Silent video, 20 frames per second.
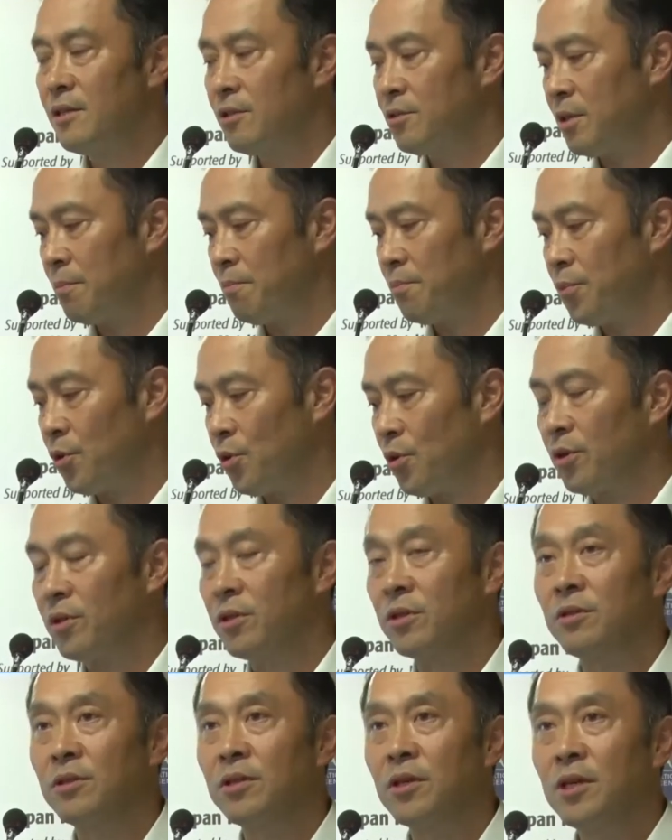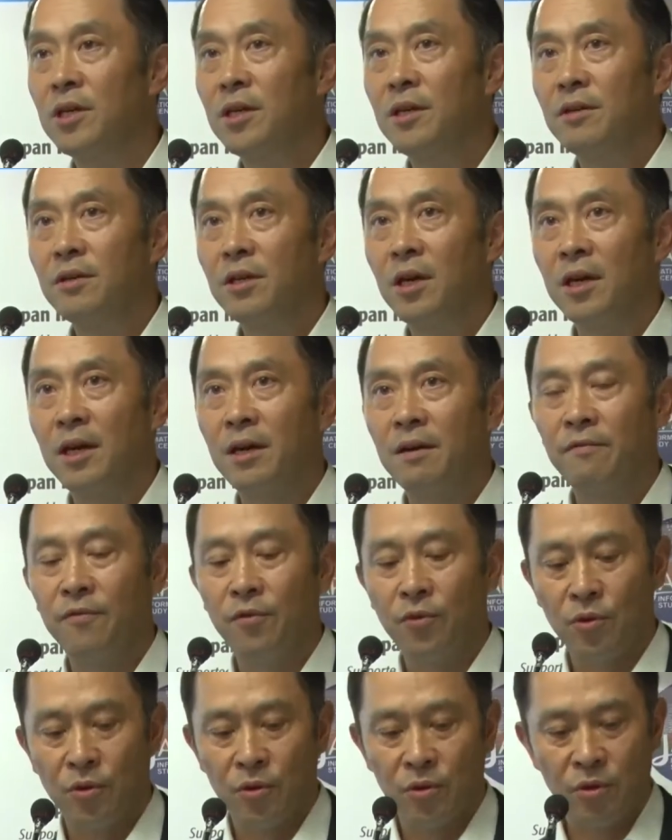is important uh,
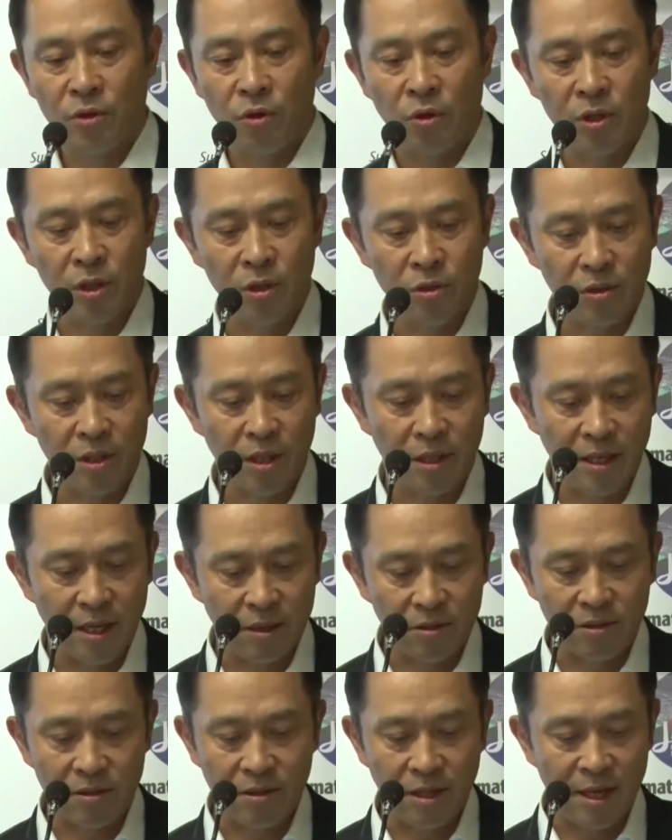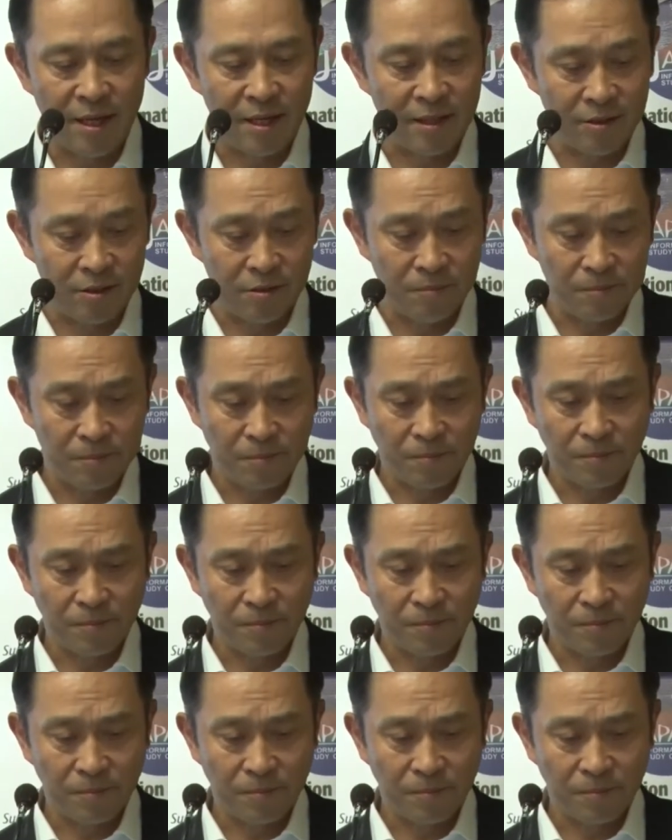for going to the next slides